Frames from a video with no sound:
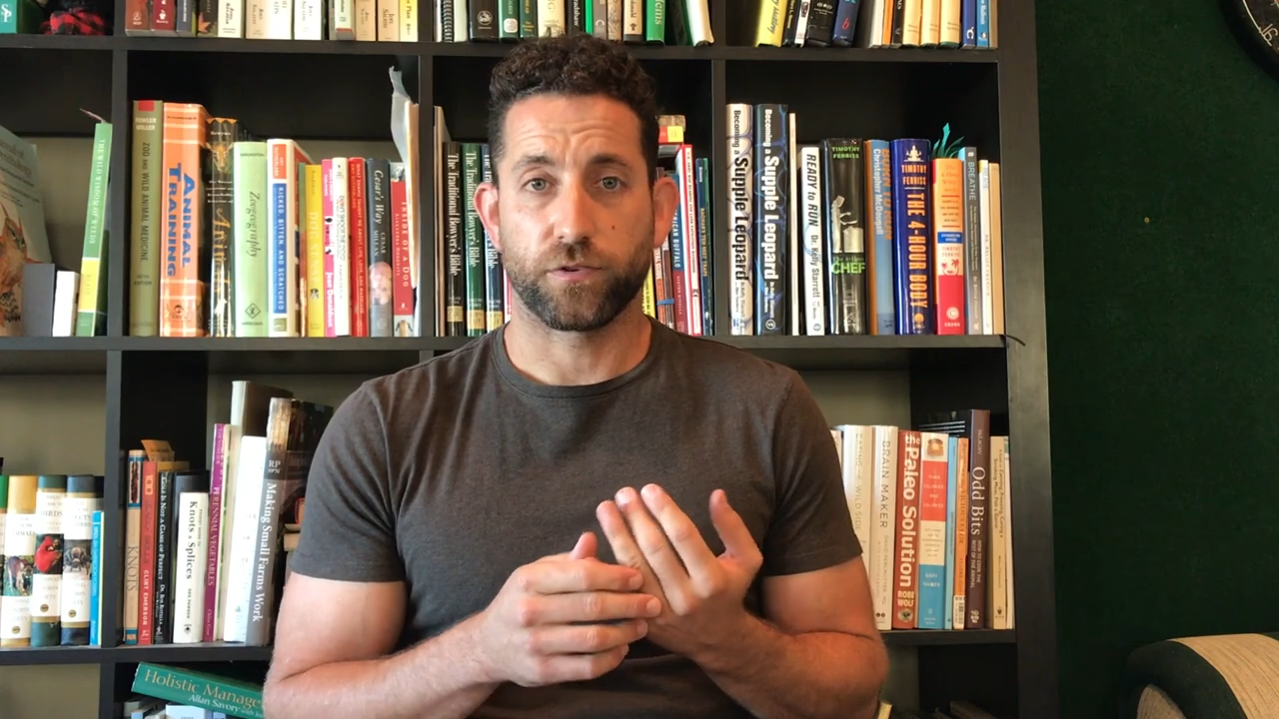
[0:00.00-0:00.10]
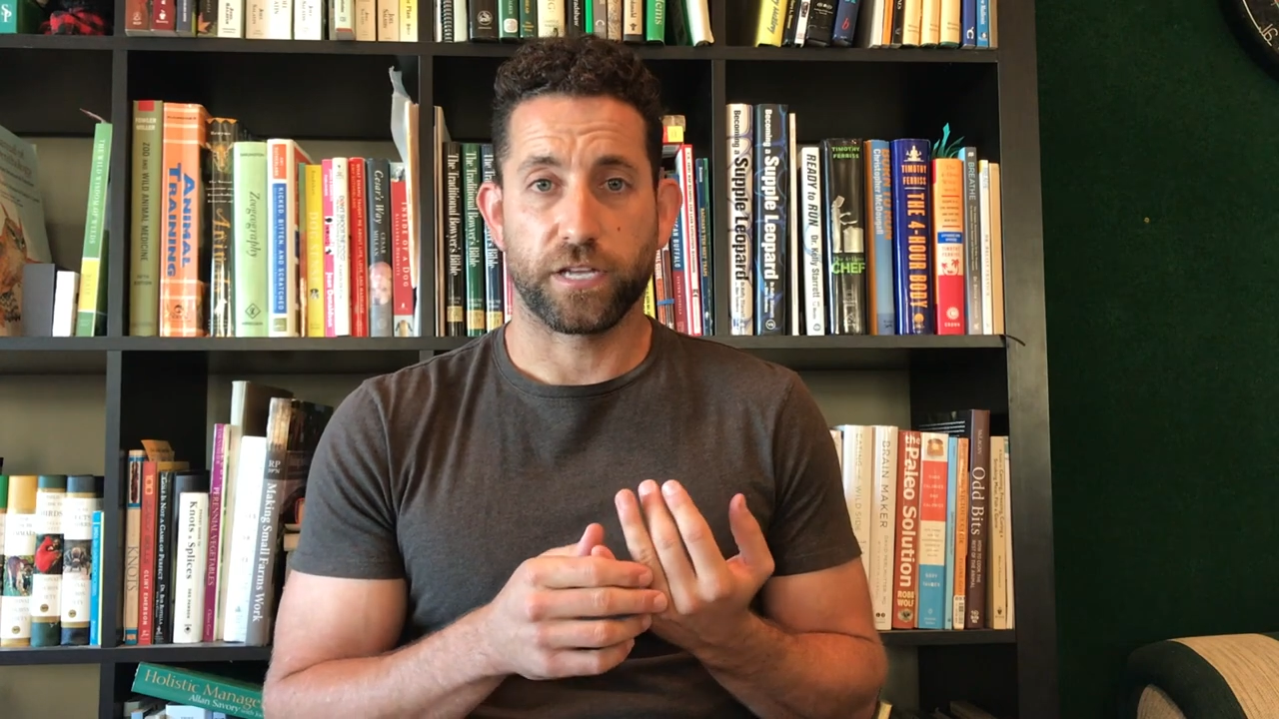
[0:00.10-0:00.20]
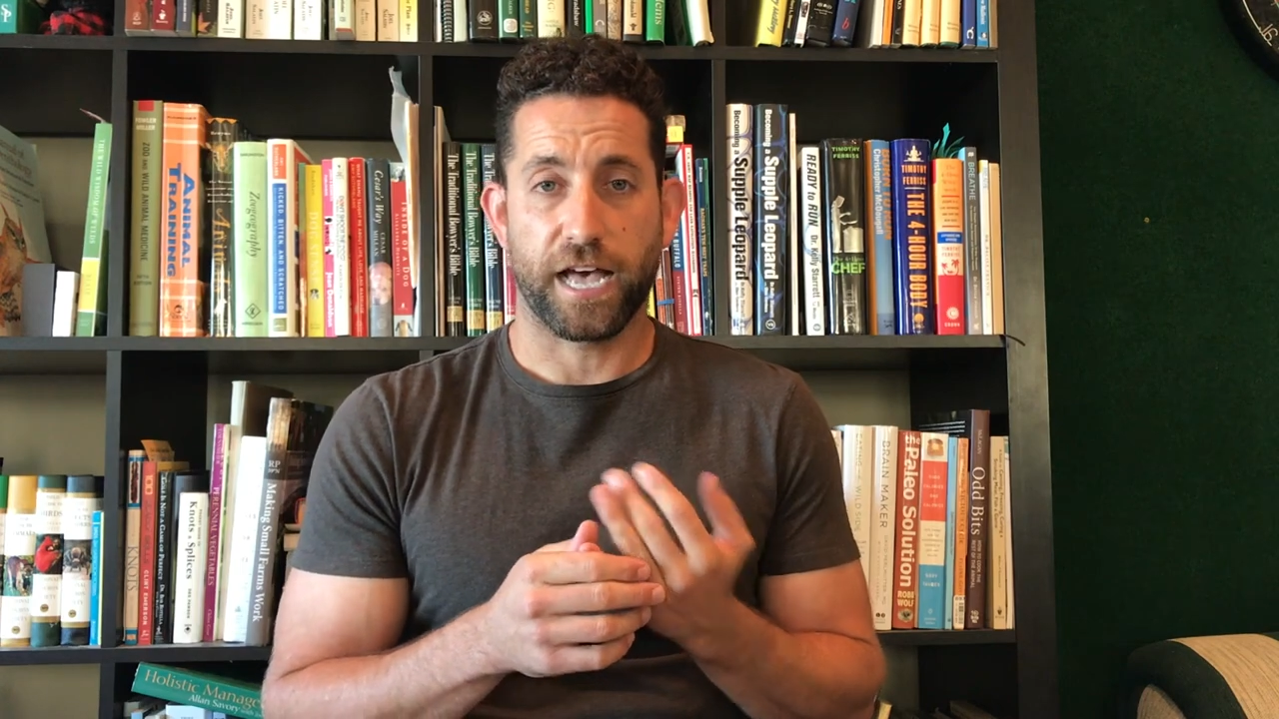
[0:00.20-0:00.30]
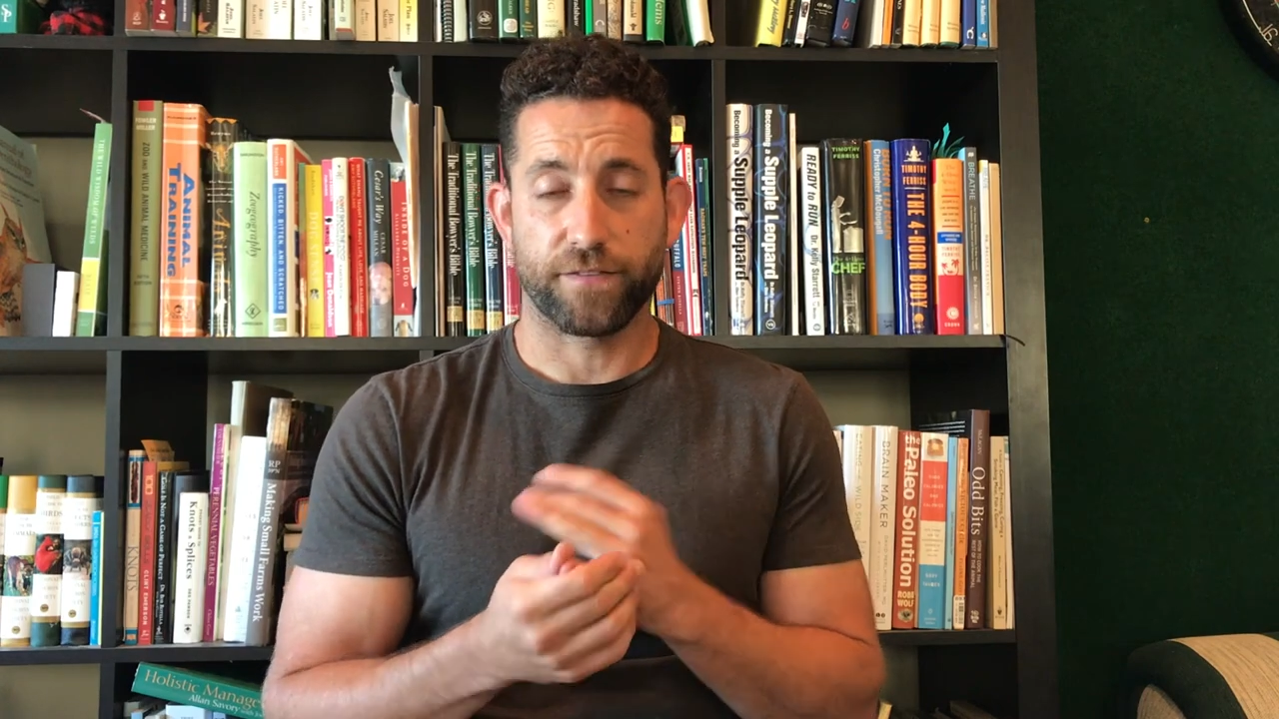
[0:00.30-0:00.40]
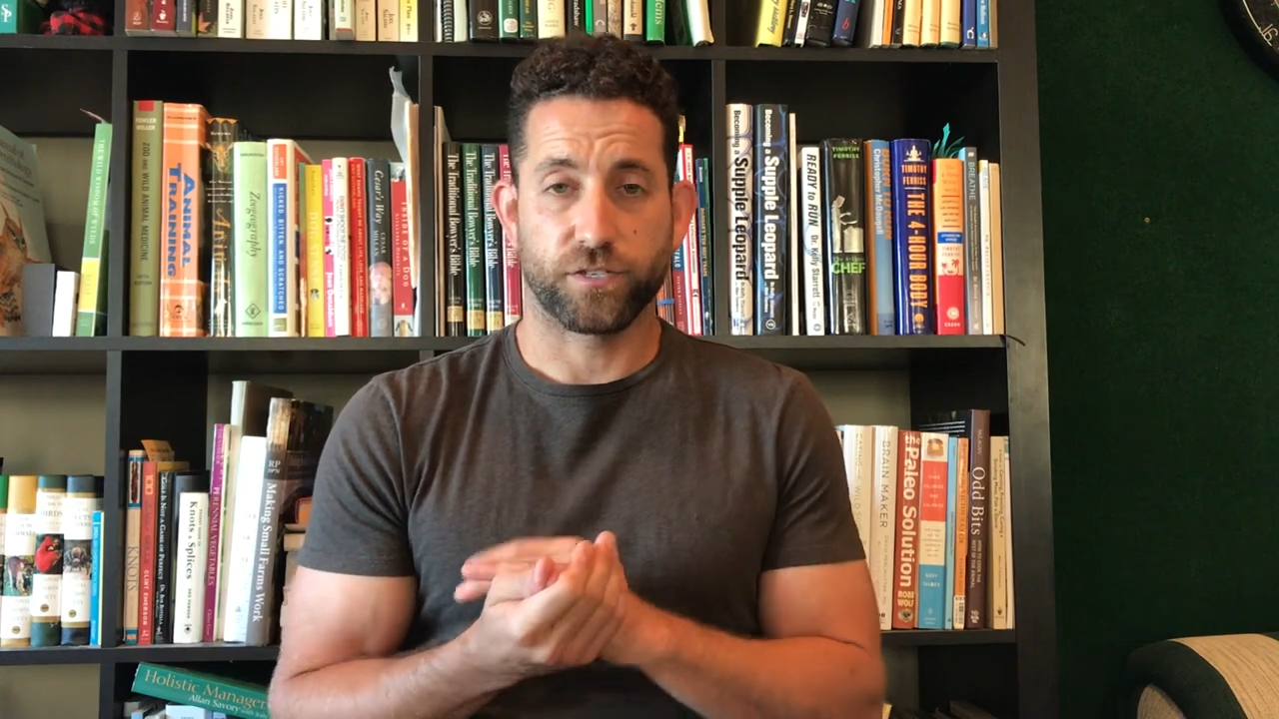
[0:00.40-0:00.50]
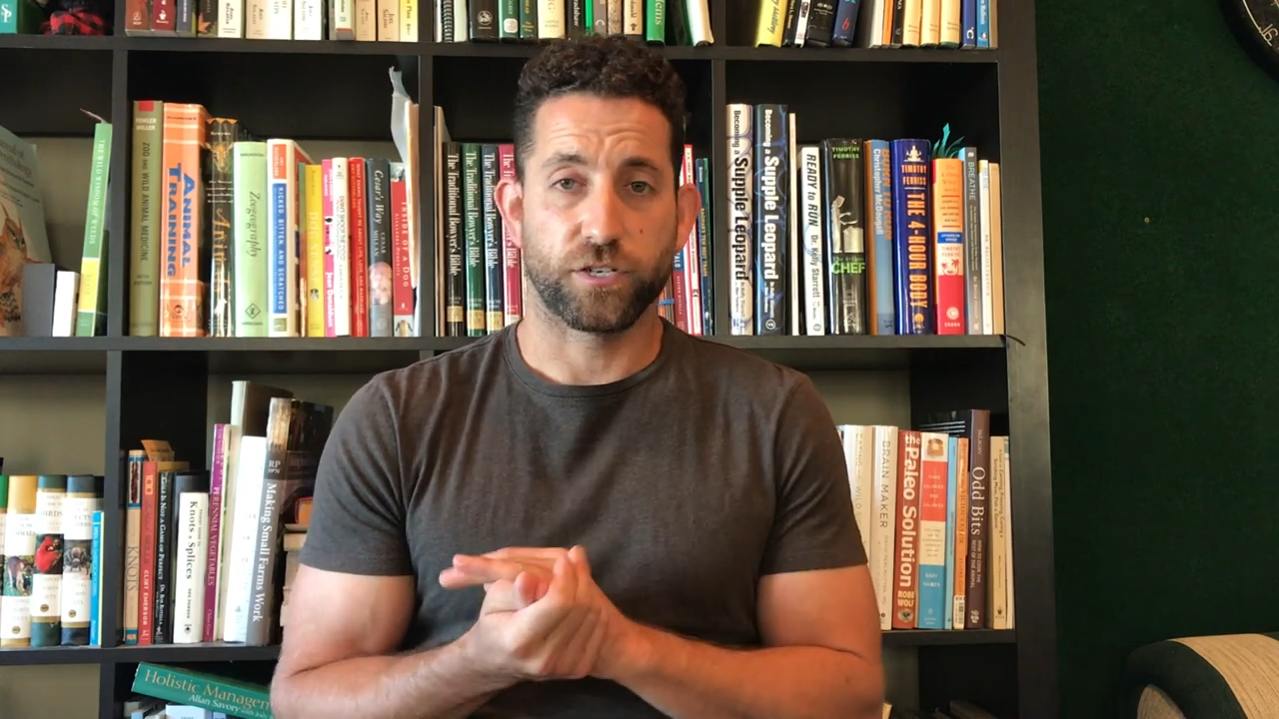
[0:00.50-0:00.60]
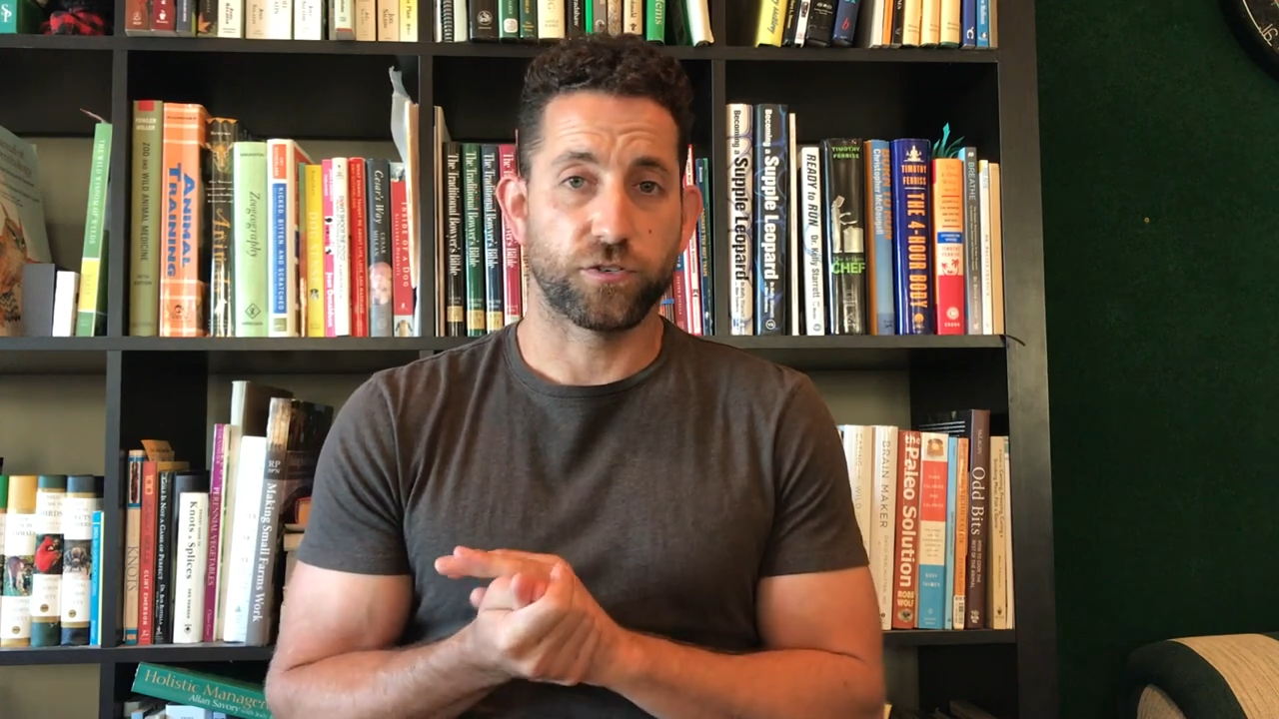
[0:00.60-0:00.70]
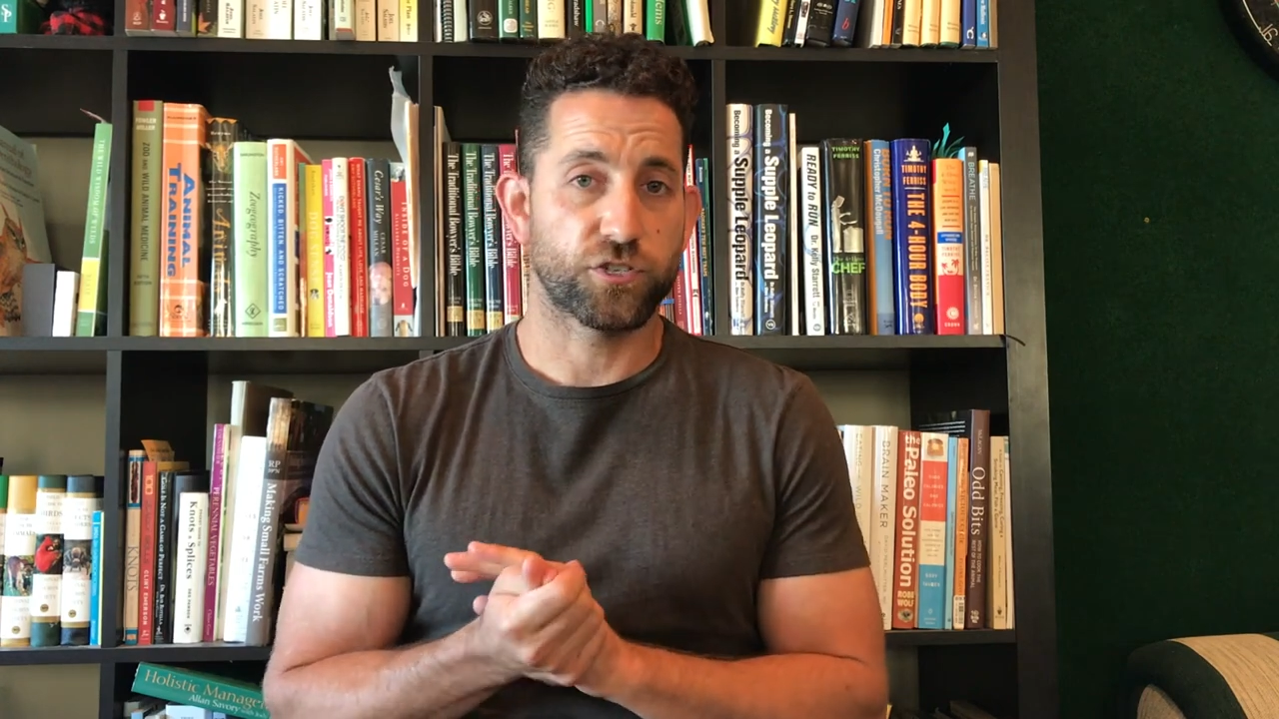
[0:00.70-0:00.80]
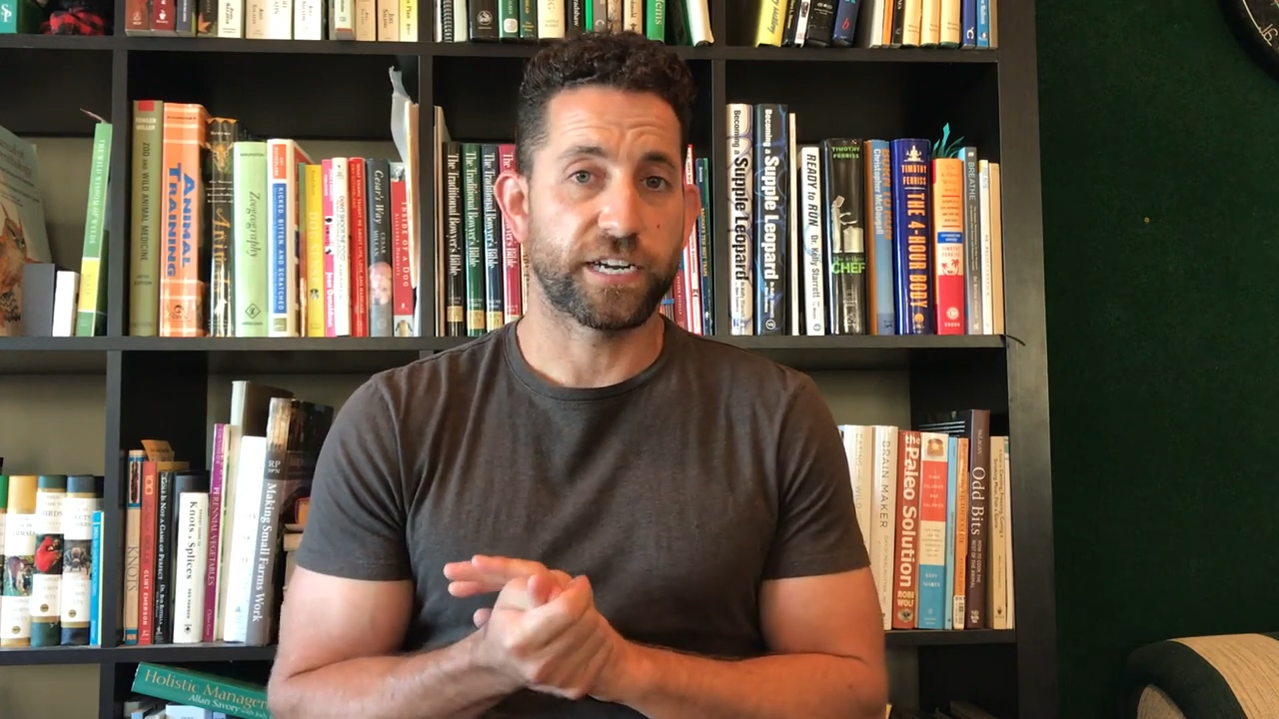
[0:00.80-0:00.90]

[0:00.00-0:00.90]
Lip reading: for the afternoon